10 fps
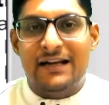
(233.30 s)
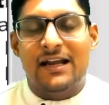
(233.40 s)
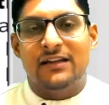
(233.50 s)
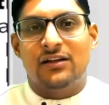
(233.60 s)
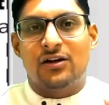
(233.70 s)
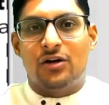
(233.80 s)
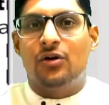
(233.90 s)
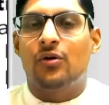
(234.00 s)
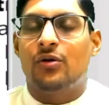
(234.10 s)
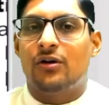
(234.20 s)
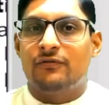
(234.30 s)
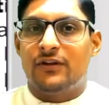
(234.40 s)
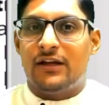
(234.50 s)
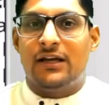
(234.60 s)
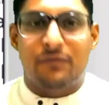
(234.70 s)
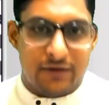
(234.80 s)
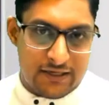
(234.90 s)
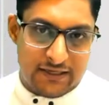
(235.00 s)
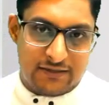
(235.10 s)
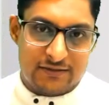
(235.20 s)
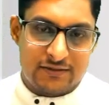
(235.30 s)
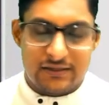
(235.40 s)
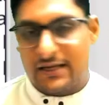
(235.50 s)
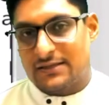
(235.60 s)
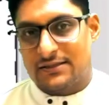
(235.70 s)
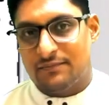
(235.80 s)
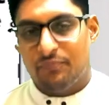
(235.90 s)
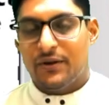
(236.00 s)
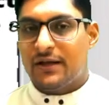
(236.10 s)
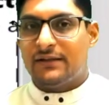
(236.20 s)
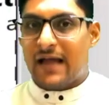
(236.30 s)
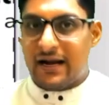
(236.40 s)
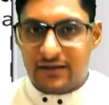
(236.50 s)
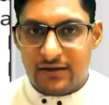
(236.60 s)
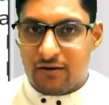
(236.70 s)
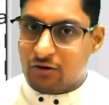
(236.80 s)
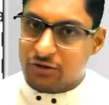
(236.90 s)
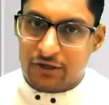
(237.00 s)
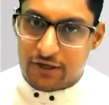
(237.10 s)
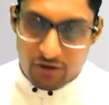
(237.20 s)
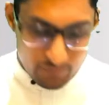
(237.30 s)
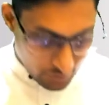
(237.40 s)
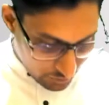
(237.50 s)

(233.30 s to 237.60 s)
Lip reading: right and the control of the equities, yes, that authority or